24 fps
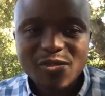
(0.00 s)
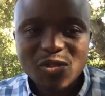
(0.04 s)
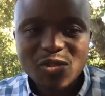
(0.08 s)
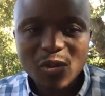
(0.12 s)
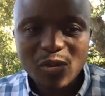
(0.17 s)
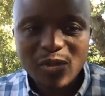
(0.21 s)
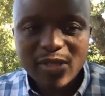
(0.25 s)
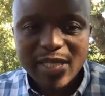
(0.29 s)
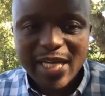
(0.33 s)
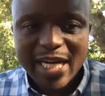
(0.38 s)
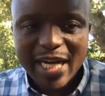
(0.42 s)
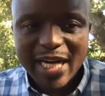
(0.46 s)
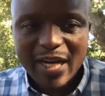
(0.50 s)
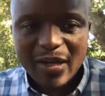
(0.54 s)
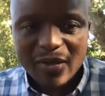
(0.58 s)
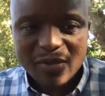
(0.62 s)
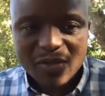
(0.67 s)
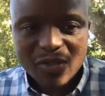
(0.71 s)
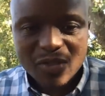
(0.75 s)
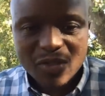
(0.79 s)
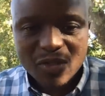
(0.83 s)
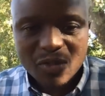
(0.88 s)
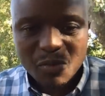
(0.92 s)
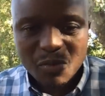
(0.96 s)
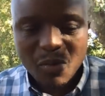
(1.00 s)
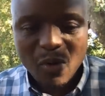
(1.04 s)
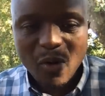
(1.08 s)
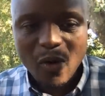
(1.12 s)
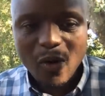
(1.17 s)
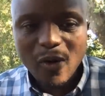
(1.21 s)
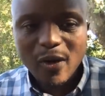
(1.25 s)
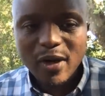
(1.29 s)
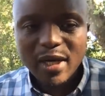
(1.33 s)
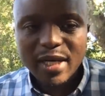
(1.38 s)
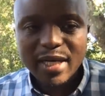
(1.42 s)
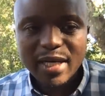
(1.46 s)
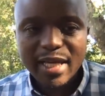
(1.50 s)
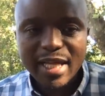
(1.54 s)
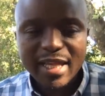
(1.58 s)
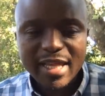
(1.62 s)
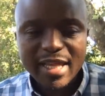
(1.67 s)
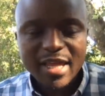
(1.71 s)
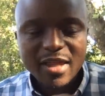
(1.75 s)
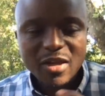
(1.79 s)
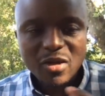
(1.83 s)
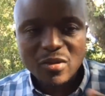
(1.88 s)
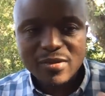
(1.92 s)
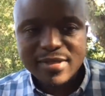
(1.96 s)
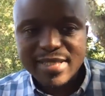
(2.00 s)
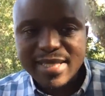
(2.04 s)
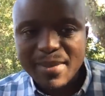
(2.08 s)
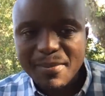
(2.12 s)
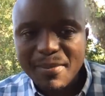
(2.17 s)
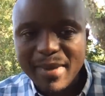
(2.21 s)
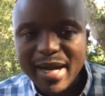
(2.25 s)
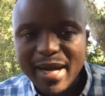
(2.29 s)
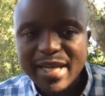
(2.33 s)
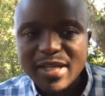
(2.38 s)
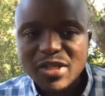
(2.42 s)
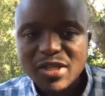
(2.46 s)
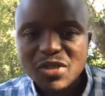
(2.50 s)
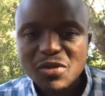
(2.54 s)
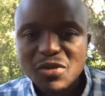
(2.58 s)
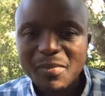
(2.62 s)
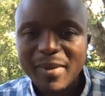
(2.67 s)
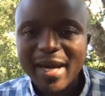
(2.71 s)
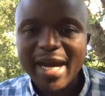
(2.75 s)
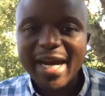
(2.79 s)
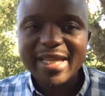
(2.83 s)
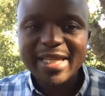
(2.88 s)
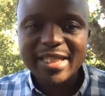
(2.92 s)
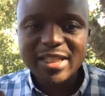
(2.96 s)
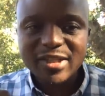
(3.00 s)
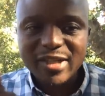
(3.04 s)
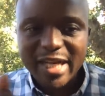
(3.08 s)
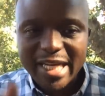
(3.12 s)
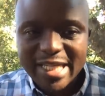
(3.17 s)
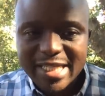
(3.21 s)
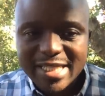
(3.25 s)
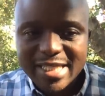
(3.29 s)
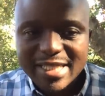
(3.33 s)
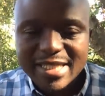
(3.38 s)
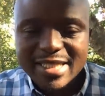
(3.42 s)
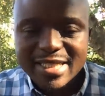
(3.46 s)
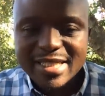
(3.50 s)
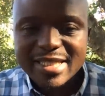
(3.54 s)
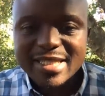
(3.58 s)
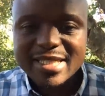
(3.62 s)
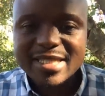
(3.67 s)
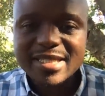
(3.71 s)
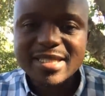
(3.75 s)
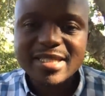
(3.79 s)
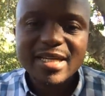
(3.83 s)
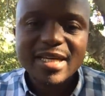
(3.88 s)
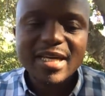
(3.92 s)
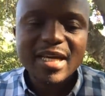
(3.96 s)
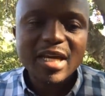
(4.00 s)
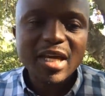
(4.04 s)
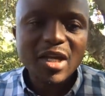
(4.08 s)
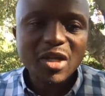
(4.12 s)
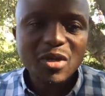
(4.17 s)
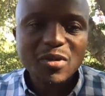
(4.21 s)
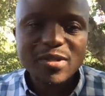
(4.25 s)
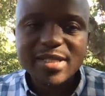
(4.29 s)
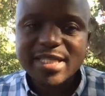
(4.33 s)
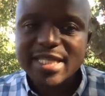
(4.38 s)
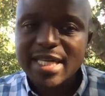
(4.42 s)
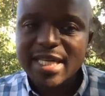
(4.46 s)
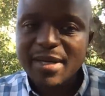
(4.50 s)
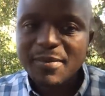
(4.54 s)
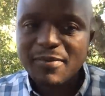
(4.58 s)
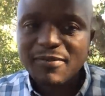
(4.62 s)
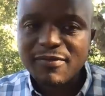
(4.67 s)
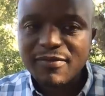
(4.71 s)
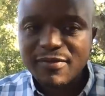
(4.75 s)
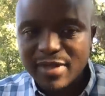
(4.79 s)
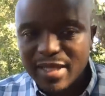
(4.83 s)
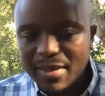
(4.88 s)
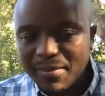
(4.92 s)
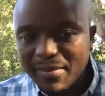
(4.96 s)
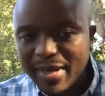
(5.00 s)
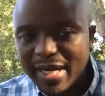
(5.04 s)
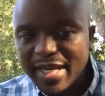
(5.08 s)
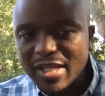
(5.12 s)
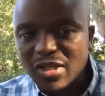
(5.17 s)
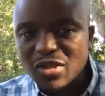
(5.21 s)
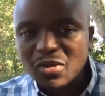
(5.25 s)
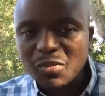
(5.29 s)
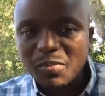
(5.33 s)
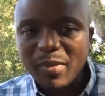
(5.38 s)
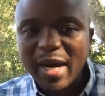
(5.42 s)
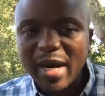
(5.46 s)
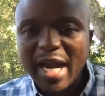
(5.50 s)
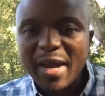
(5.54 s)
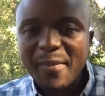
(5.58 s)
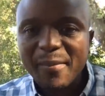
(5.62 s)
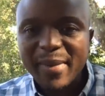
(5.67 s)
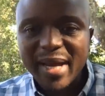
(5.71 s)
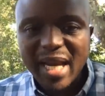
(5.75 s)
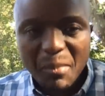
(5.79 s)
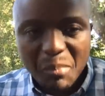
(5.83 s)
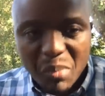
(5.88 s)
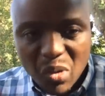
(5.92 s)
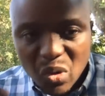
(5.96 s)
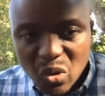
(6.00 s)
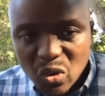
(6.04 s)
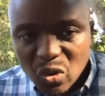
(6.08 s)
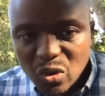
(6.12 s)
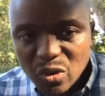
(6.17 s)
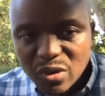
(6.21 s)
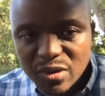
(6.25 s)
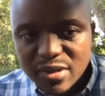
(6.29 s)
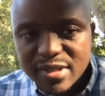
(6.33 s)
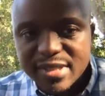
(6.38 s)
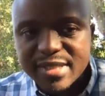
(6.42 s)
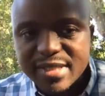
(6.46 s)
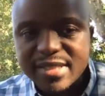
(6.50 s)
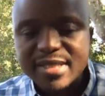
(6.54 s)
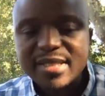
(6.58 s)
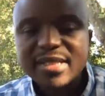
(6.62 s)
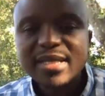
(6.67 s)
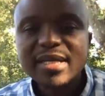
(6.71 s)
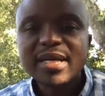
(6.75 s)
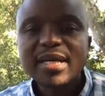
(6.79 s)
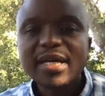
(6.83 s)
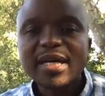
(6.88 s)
sold cows to Paul and then used some money to buy the tractors, use the money to buy better bulls,